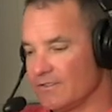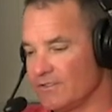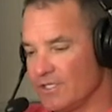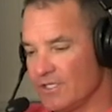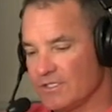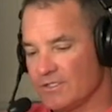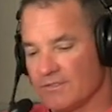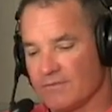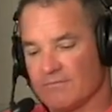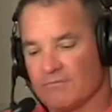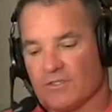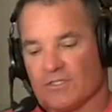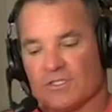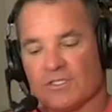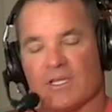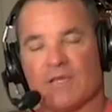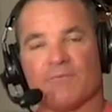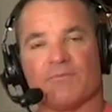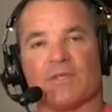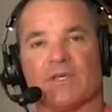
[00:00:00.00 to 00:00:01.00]
just
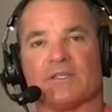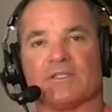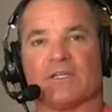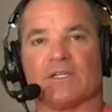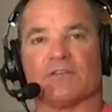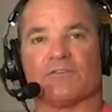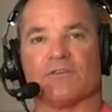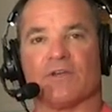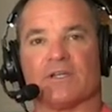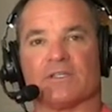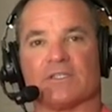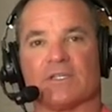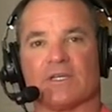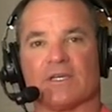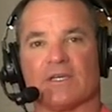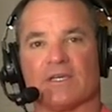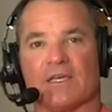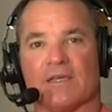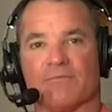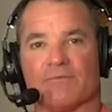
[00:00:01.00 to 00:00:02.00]
keep things interesting
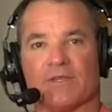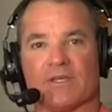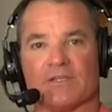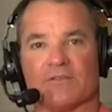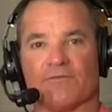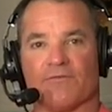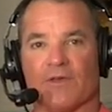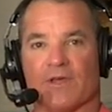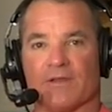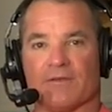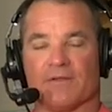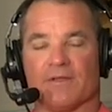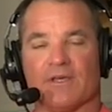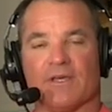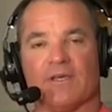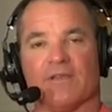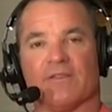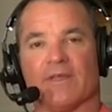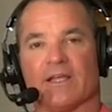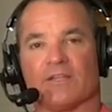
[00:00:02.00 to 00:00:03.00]
and keep things fun.
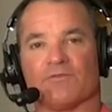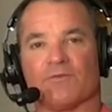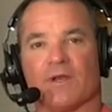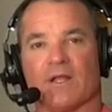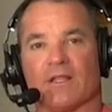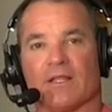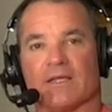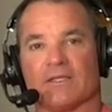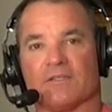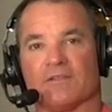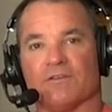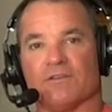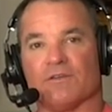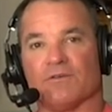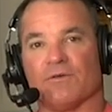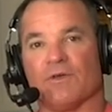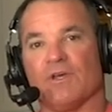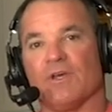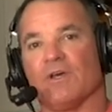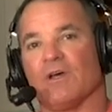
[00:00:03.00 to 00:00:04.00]
That's what I like to
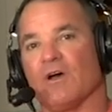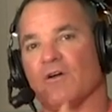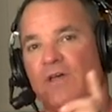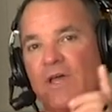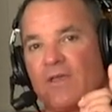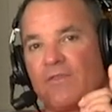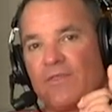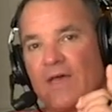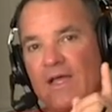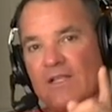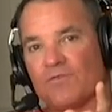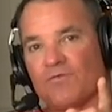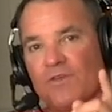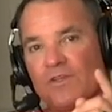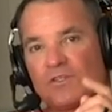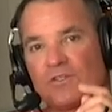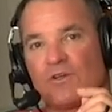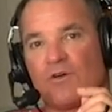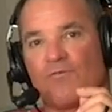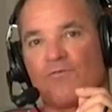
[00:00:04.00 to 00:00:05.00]
do. Okay, that's
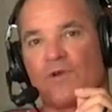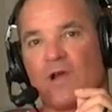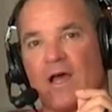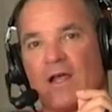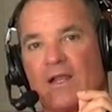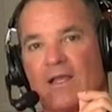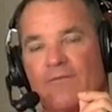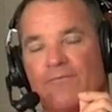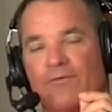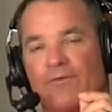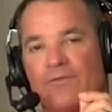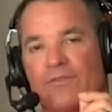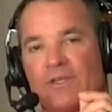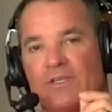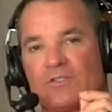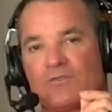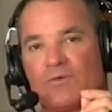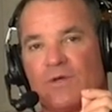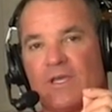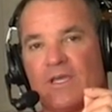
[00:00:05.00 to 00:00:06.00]
Physical Friday for
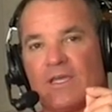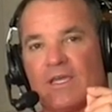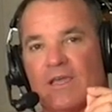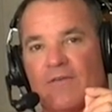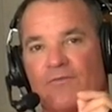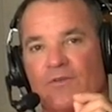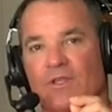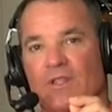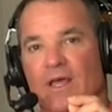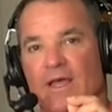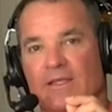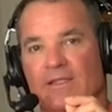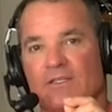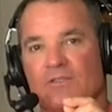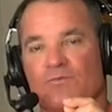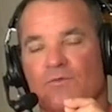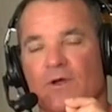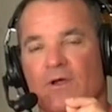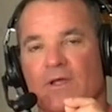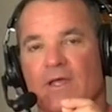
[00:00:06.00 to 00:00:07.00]
this week. If you like
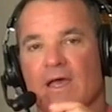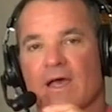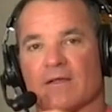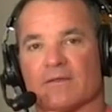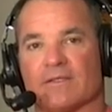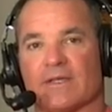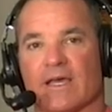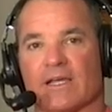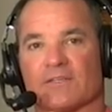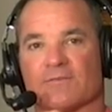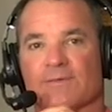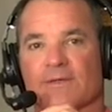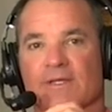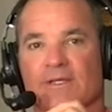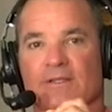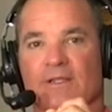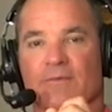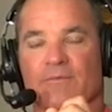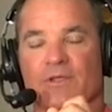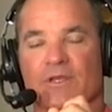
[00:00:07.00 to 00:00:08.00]
this workout, text me
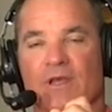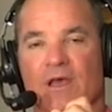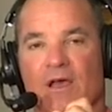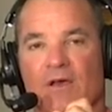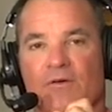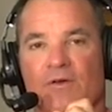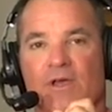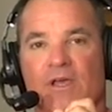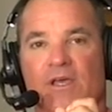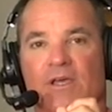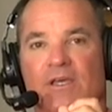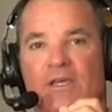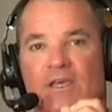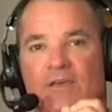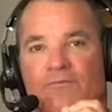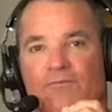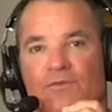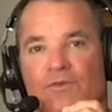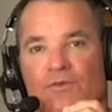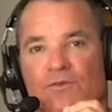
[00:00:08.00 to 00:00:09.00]
and let me know.
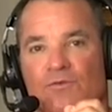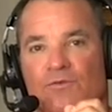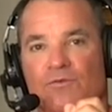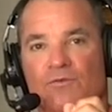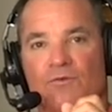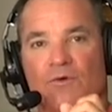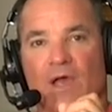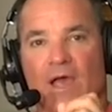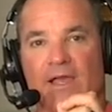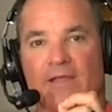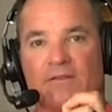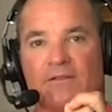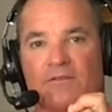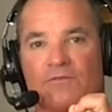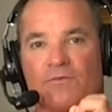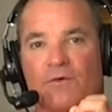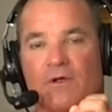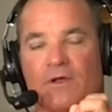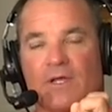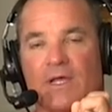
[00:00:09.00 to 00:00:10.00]
If you hate
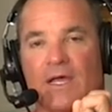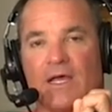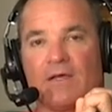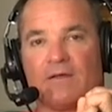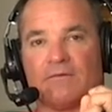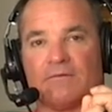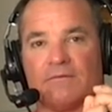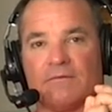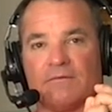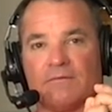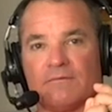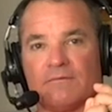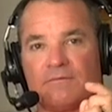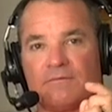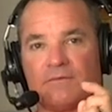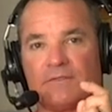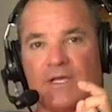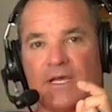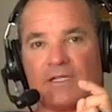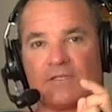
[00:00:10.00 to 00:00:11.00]
this workout,
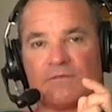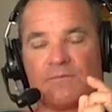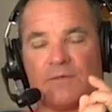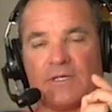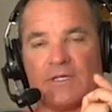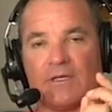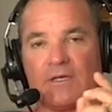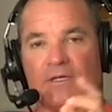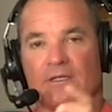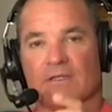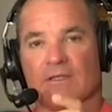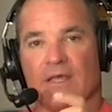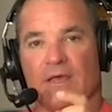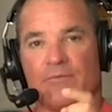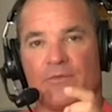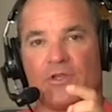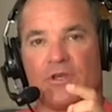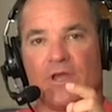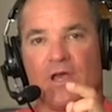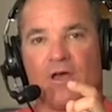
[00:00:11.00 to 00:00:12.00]
text me and let
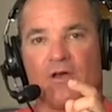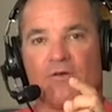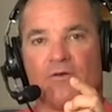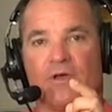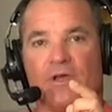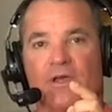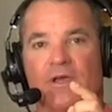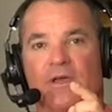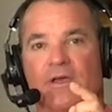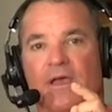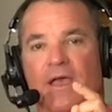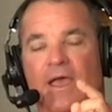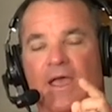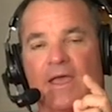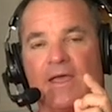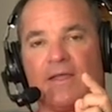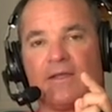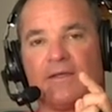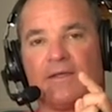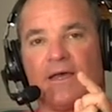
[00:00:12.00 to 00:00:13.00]
me know.
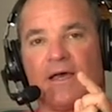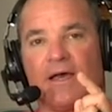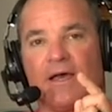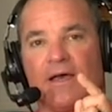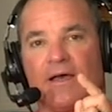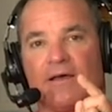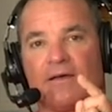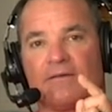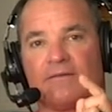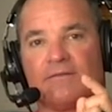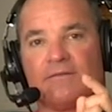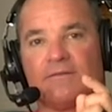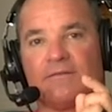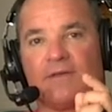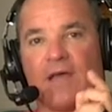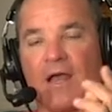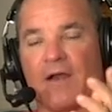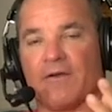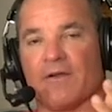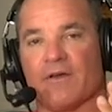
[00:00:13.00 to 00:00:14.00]
And I
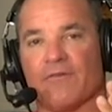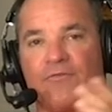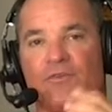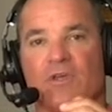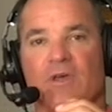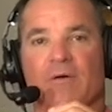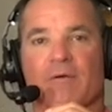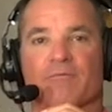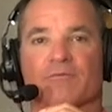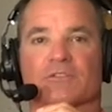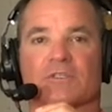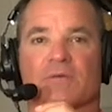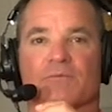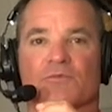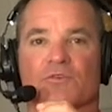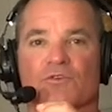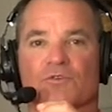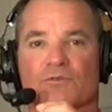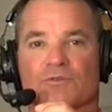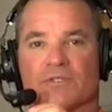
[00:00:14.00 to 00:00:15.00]
don't know, if you come up with
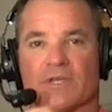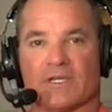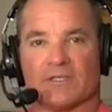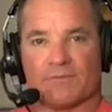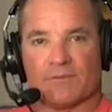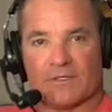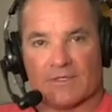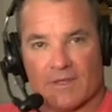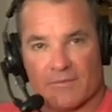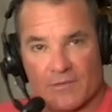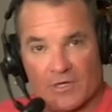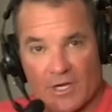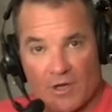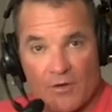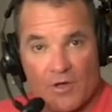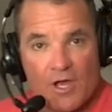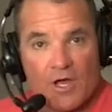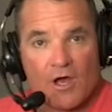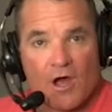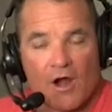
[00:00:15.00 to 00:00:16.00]
something cool, text me and let me know.
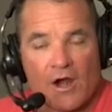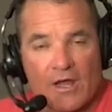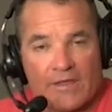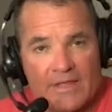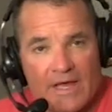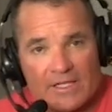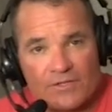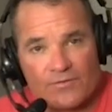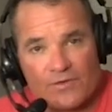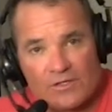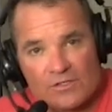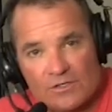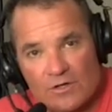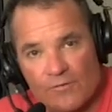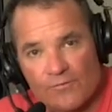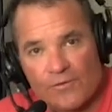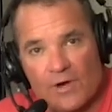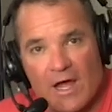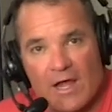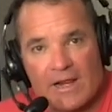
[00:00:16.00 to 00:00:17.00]
All right, that's
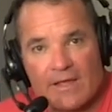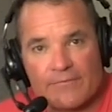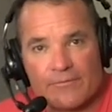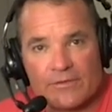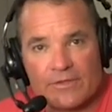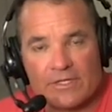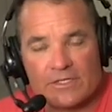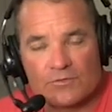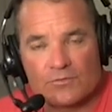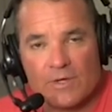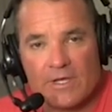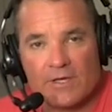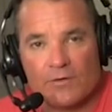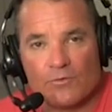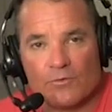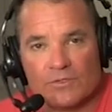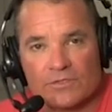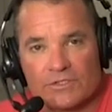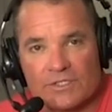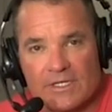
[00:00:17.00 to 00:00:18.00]
Physical Friday for this week.
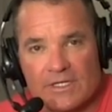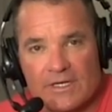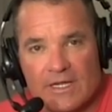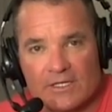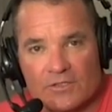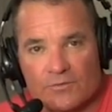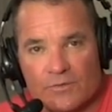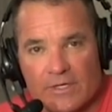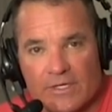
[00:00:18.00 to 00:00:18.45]
We'll see you next